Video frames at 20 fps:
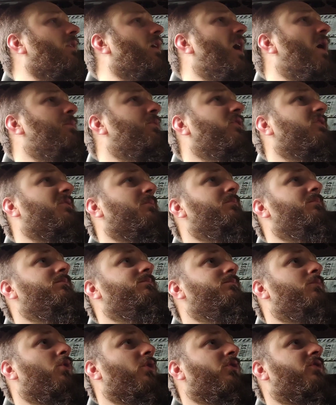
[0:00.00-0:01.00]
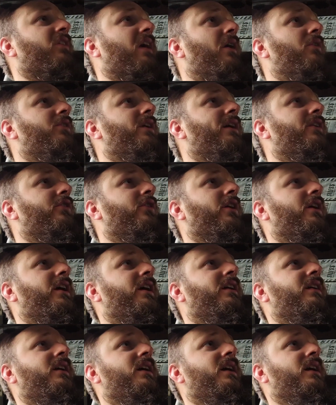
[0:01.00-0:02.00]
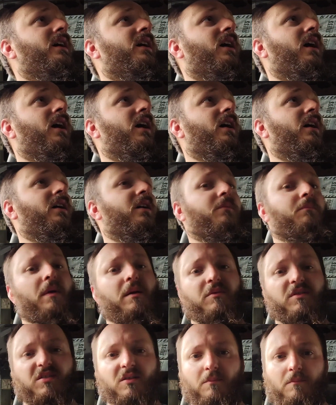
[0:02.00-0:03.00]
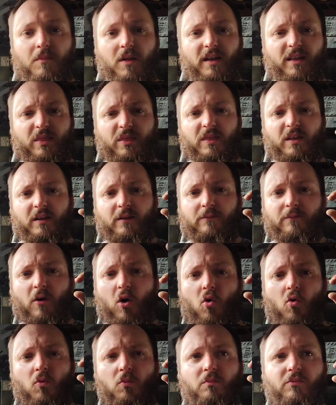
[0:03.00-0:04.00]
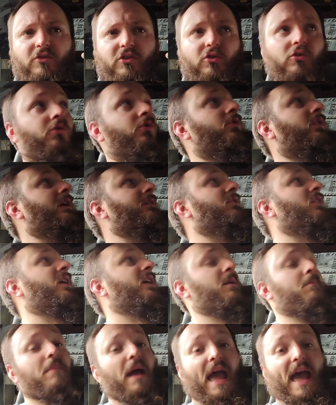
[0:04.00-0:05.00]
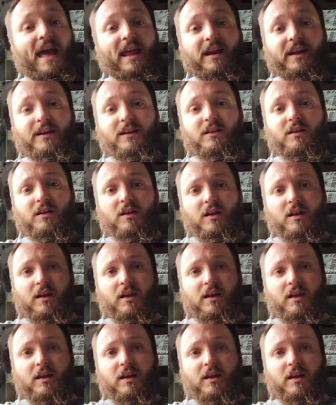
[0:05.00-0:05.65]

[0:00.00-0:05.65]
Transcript: I'll put some more sound deadener in it, maybe some like thick foam to give it like a padding